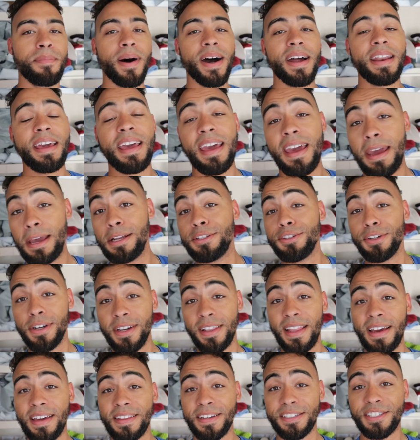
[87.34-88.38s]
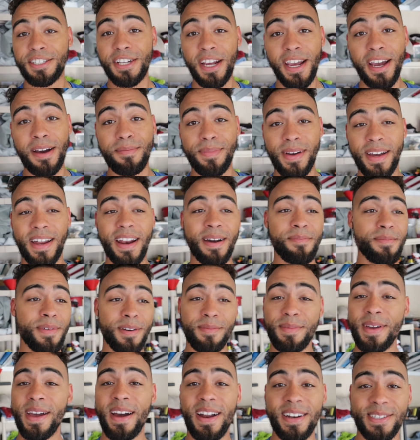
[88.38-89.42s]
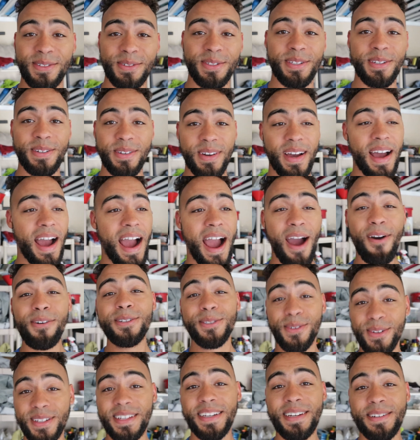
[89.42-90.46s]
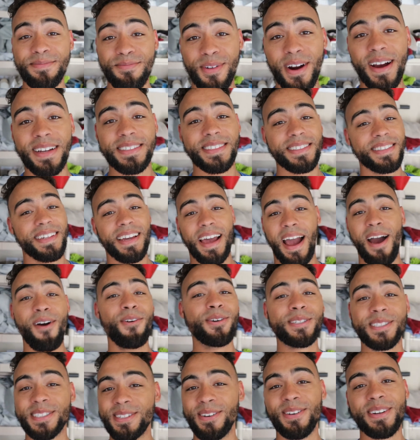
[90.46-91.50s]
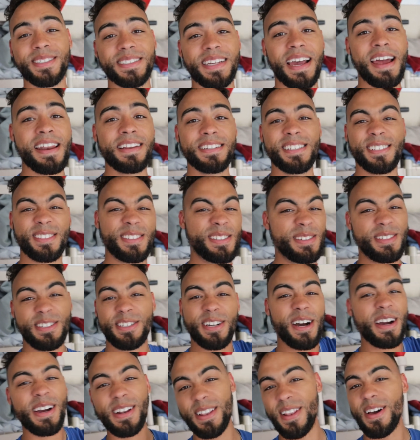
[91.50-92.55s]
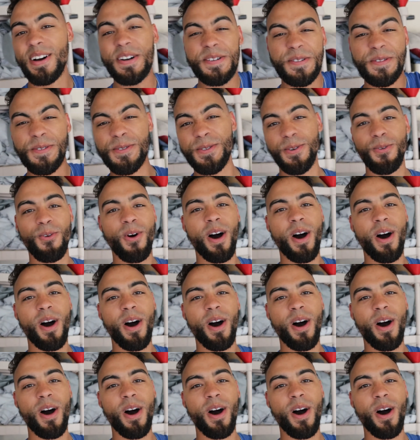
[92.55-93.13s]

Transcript: But it took it like the champ, and I'm gonna be honest with you, I was really impressed. I was so excited to just chug along through the